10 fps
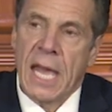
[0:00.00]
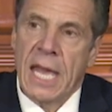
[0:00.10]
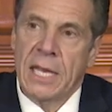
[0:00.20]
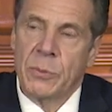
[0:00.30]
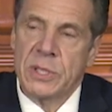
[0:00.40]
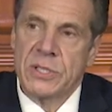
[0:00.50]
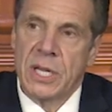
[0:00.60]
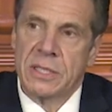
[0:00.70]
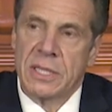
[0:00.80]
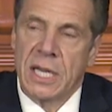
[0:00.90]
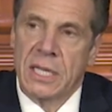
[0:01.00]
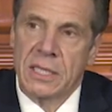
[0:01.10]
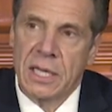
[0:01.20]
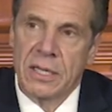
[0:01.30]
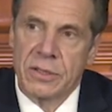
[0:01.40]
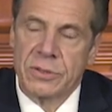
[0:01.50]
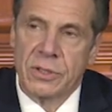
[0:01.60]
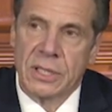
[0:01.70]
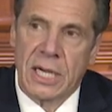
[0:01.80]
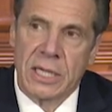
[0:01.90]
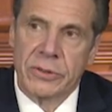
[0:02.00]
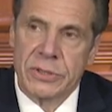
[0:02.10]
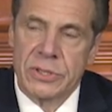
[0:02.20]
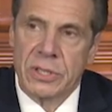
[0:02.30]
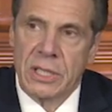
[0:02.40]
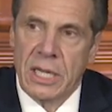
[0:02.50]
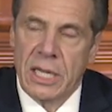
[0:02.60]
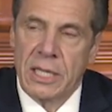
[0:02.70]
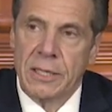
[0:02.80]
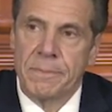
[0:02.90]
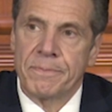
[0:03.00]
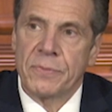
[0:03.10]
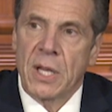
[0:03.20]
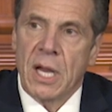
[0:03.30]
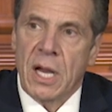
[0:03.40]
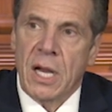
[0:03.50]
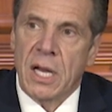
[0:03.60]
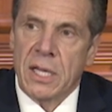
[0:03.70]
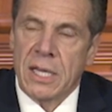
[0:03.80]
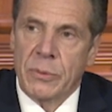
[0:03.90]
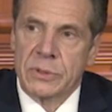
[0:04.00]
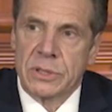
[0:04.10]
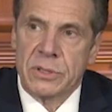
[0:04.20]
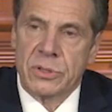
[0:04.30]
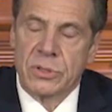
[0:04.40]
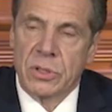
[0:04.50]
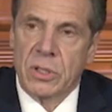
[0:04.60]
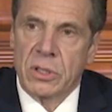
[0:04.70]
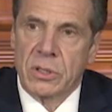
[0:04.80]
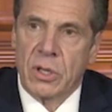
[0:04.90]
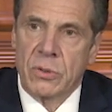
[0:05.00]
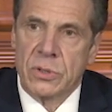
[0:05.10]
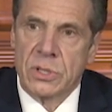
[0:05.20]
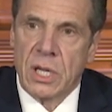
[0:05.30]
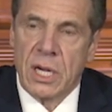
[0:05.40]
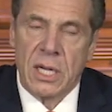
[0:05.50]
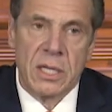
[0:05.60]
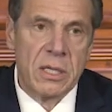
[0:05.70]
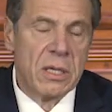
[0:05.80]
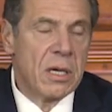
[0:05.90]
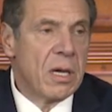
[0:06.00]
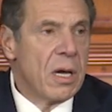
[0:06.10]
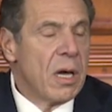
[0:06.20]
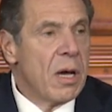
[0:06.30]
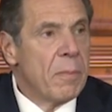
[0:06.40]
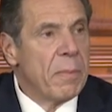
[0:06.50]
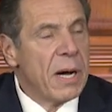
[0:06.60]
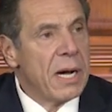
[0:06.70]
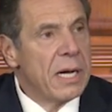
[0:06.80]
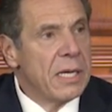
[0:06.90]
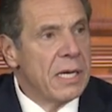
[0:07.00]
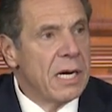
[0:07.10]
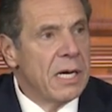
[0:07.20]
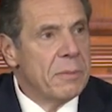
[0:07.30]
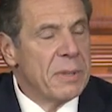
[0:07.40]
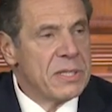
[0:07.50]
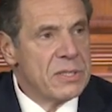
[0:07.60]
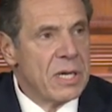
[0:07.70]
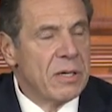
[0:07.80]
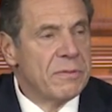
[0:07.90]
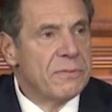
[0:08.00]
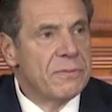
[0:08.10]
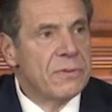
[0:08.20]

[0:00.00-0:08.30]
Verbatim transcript: And we sent a letter to Congress today uh, that was uh, co-signed by uh, myself,